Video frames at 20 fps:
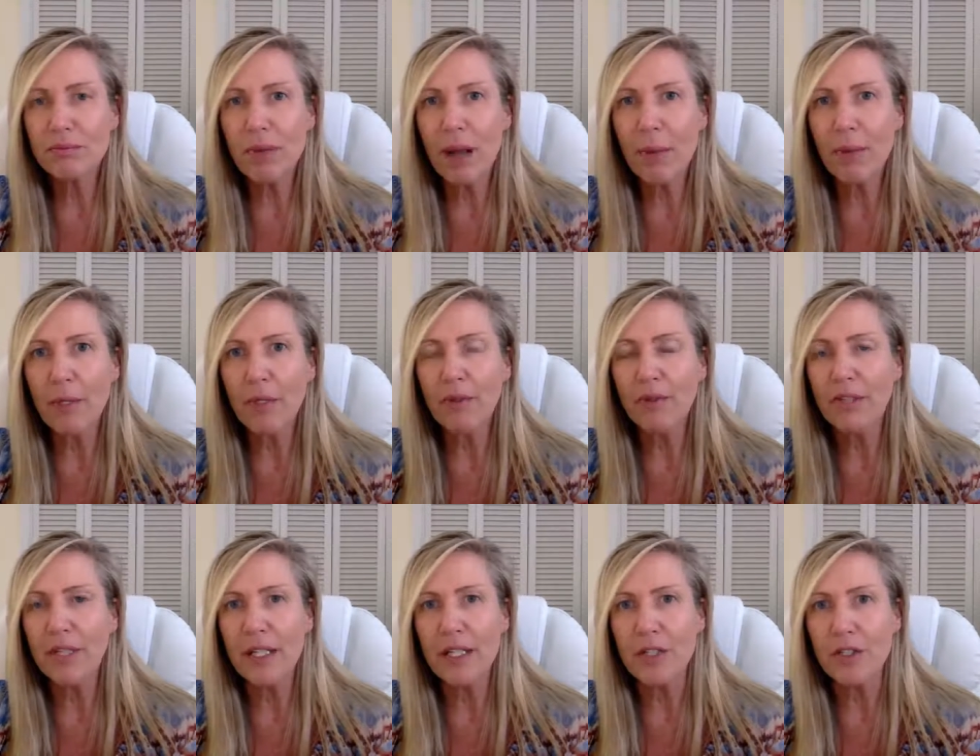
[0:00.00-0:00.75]
public
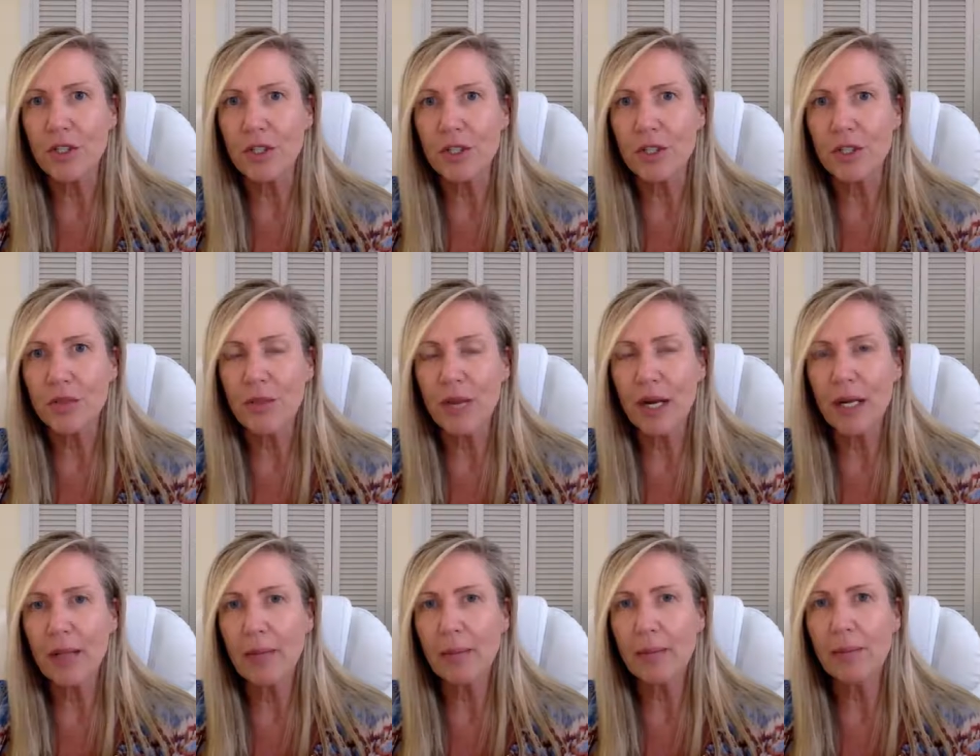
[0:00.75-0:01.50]
relations,
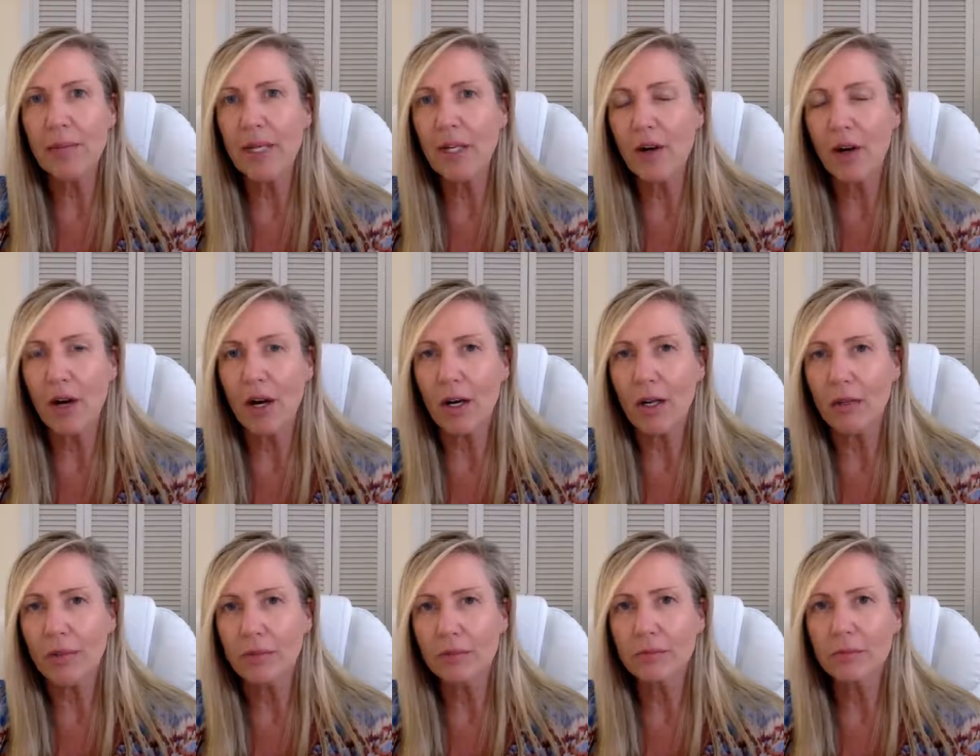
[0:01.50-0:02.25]
right?
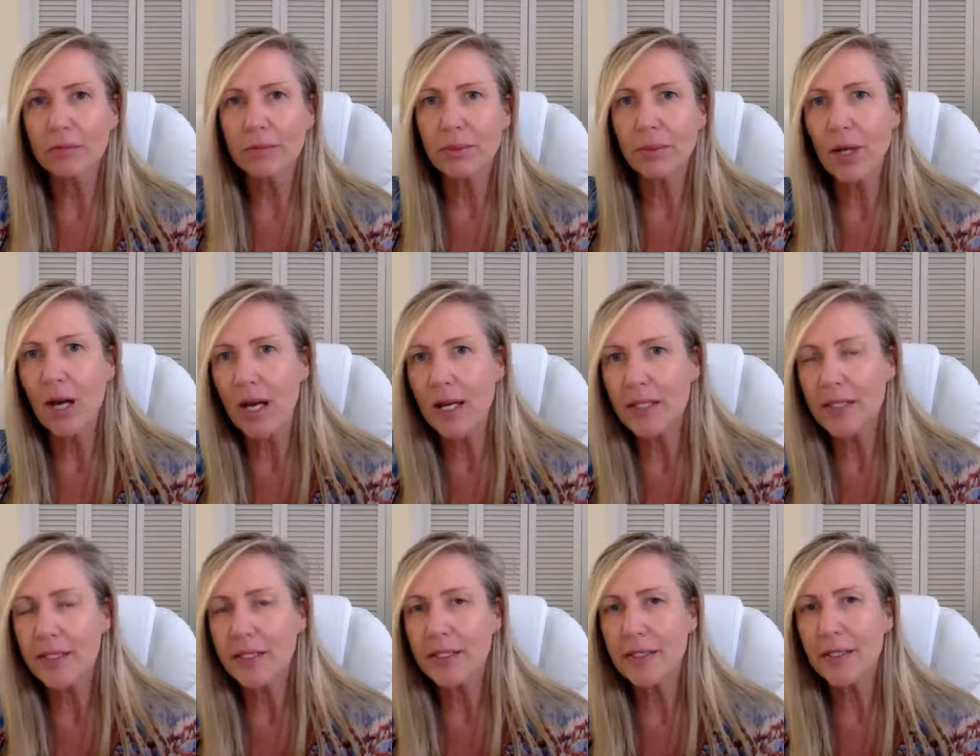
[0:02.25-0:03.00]
PR,
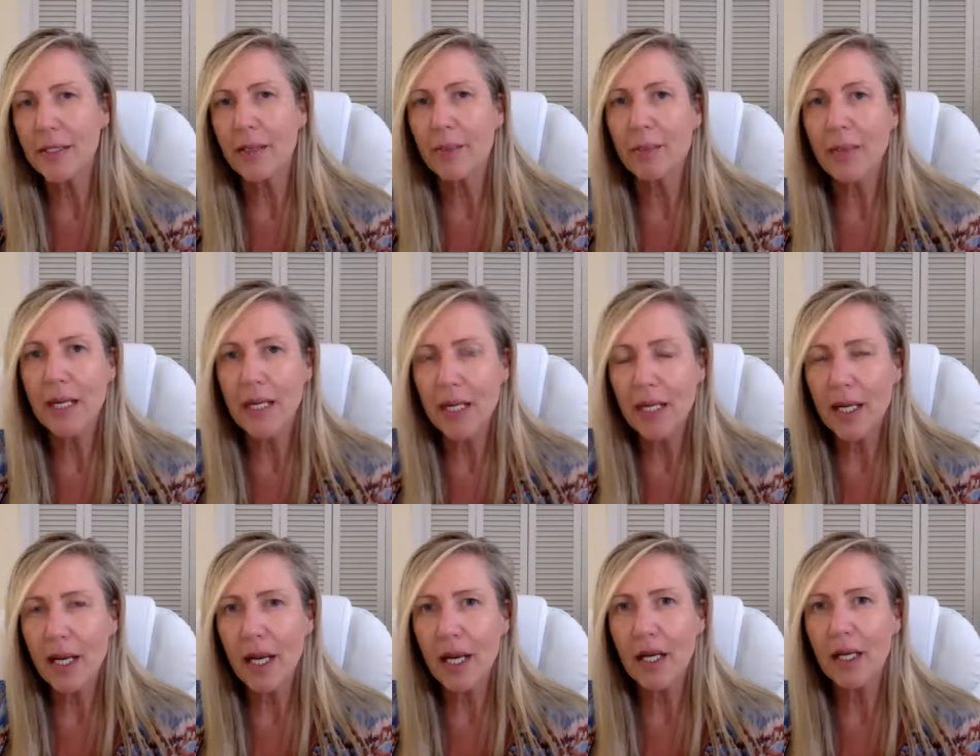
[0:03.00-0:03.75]
press,
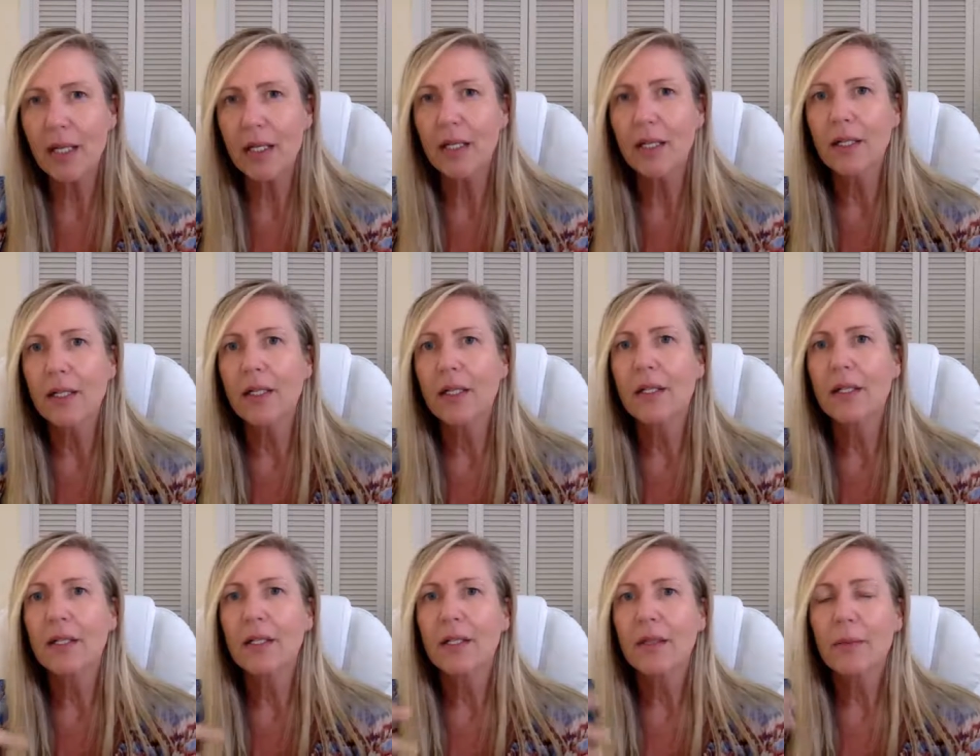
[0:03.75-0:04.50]
media,
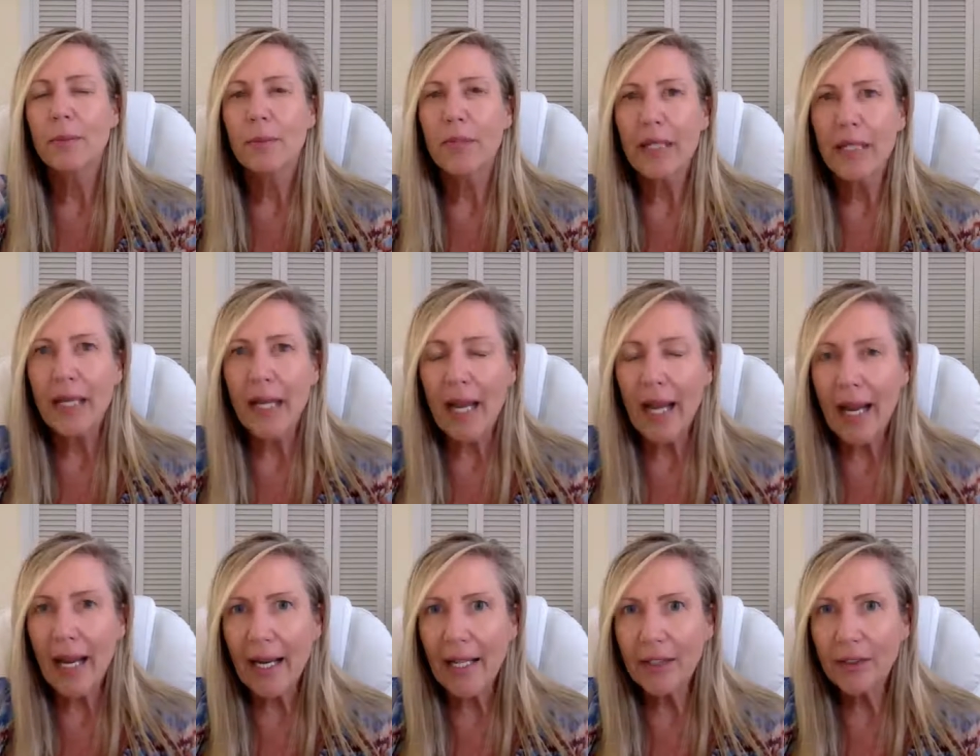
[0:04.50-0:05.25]
being a
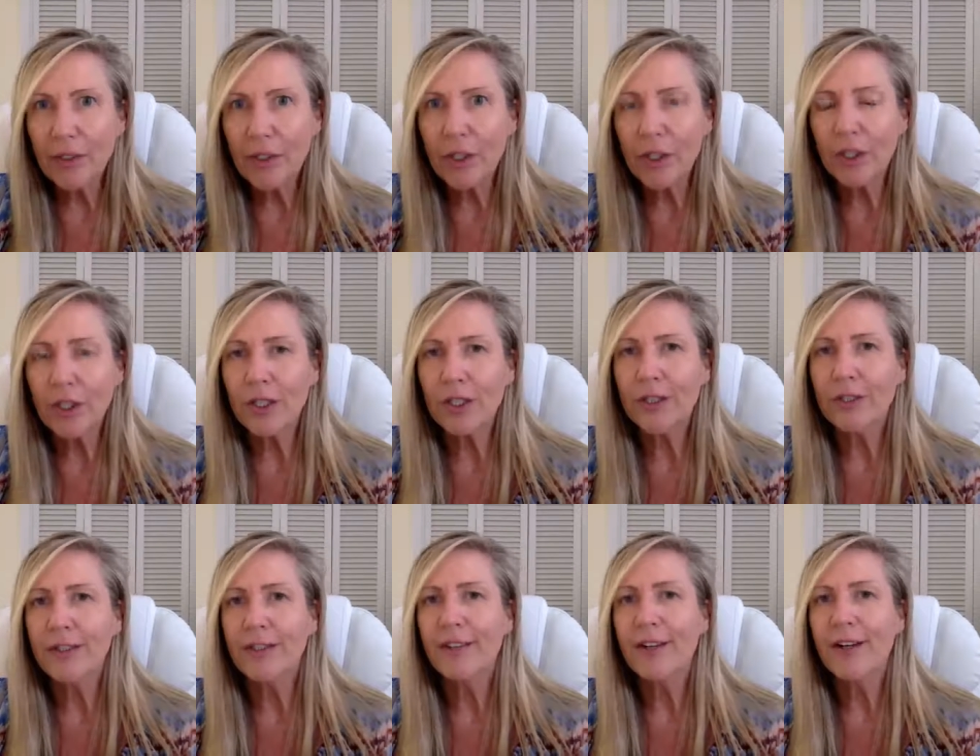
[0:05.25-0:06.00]
handler.